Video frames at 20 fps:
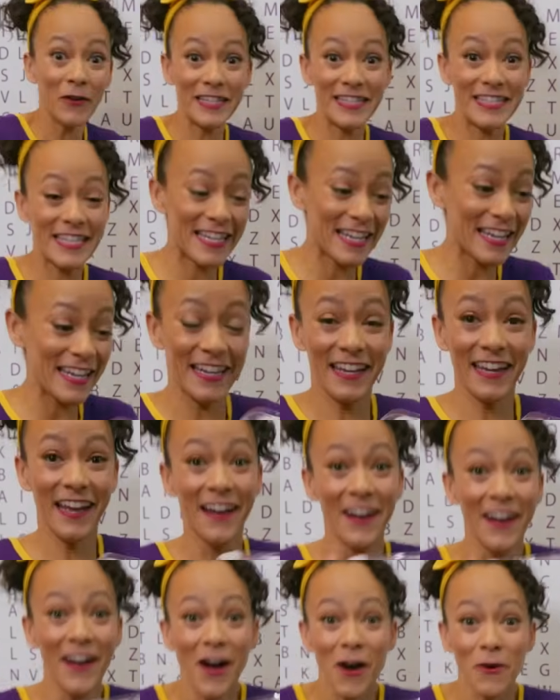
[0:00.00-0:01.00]
did it!
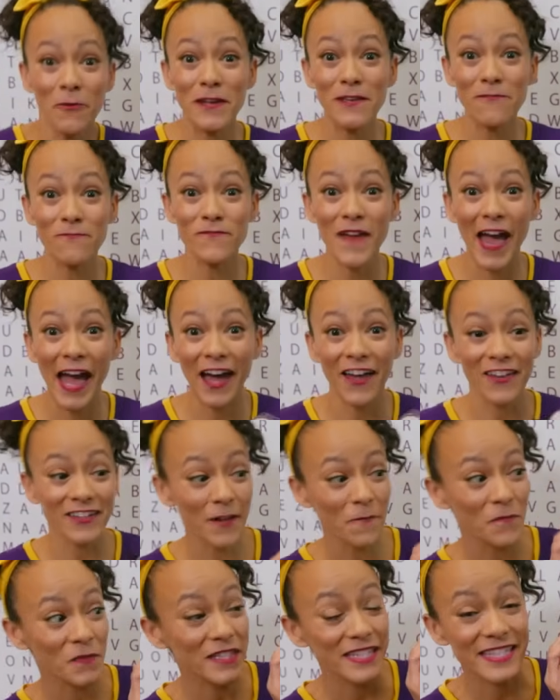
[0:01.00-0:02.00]
We found
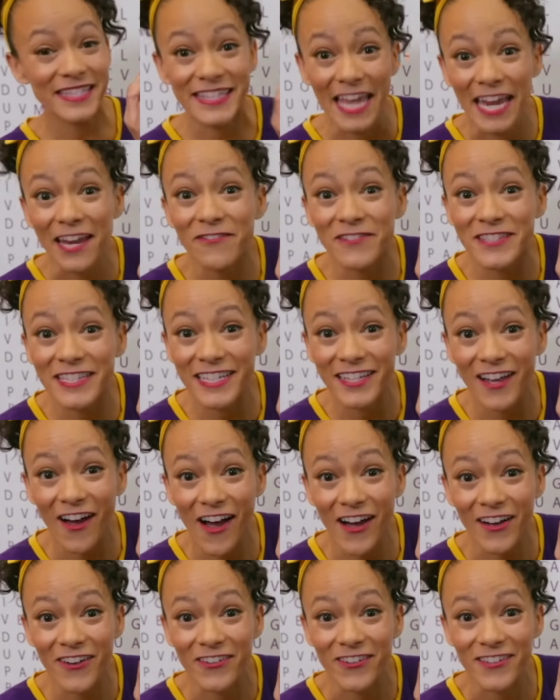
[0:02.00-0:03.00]
safety
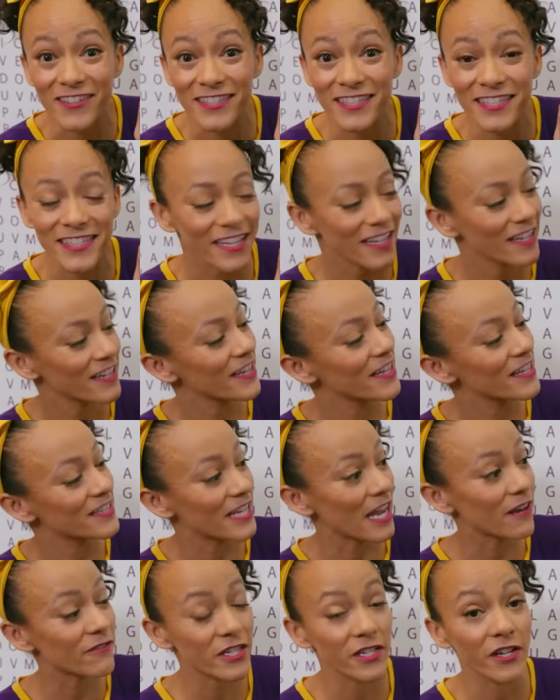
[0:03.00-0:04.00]
goggles.
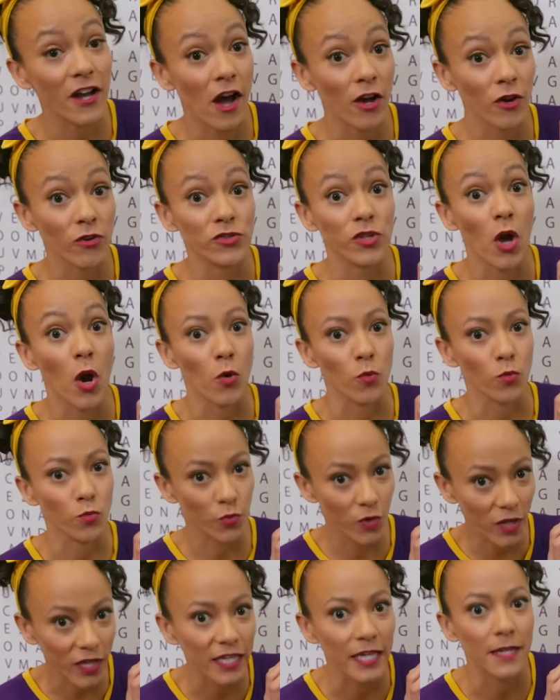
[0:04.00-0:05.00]
Safety goggles are
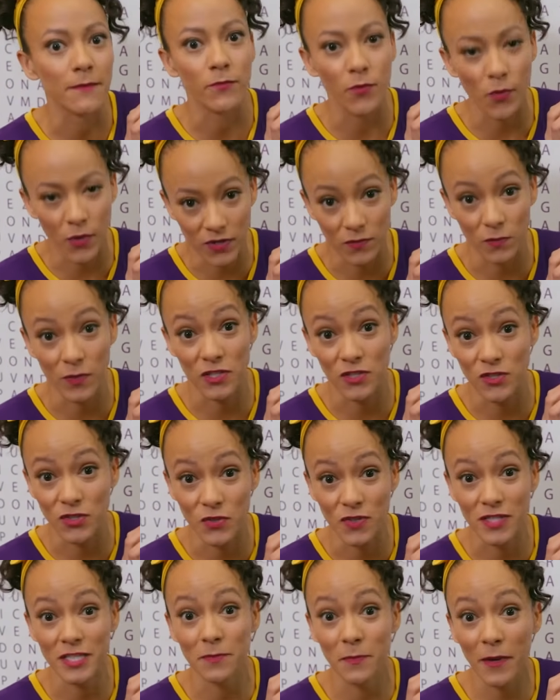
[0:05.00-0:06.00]
really important when you
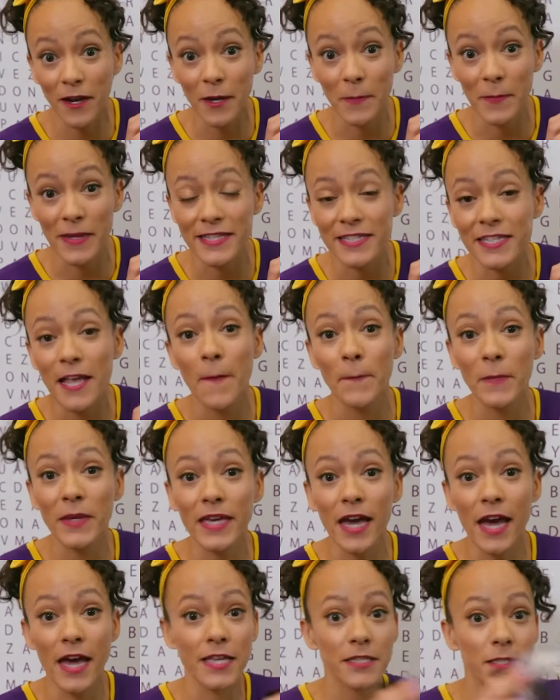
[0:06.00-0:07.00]
do experiments
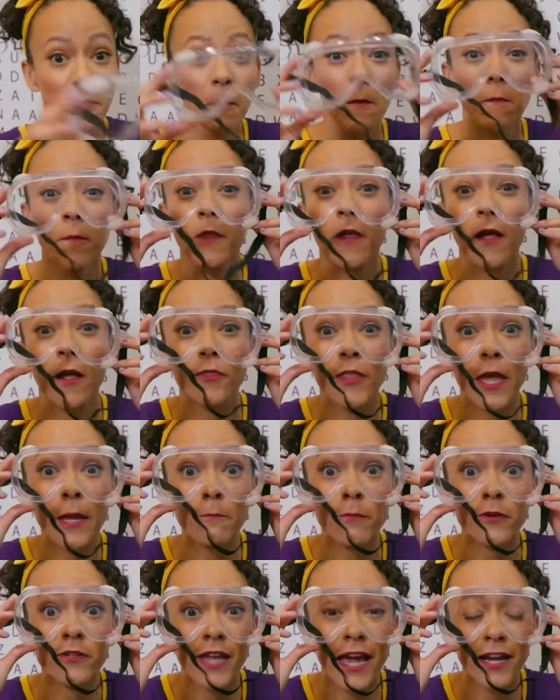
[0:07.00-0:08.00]
because they
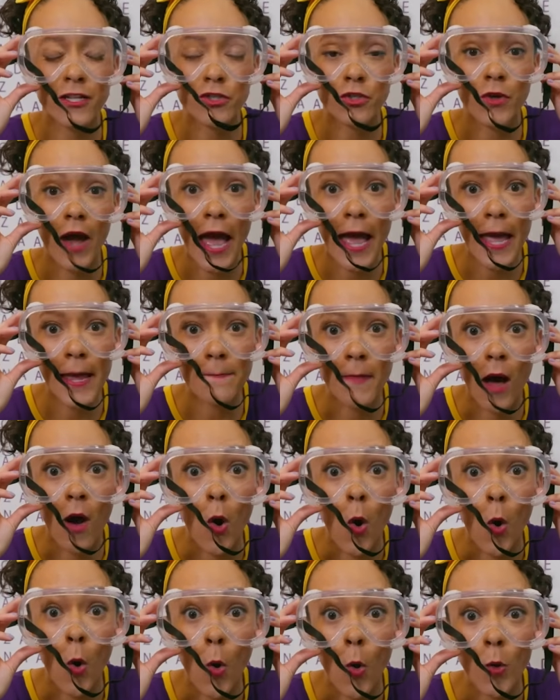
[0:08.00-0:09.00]
protect your
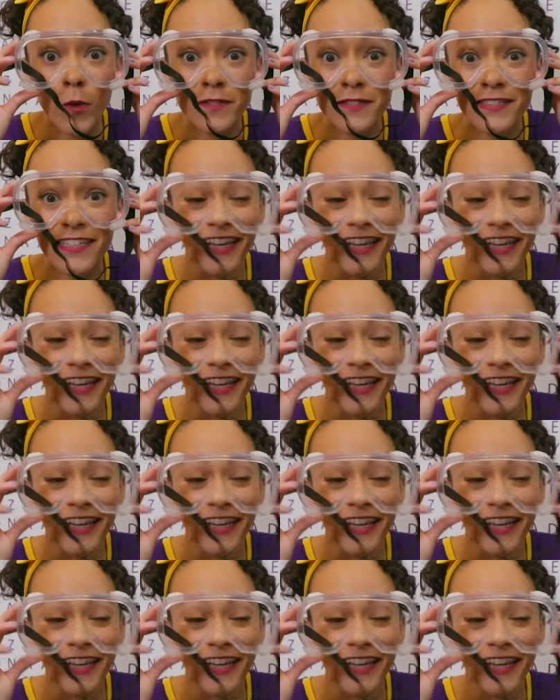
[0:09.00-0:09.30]
eyeballs.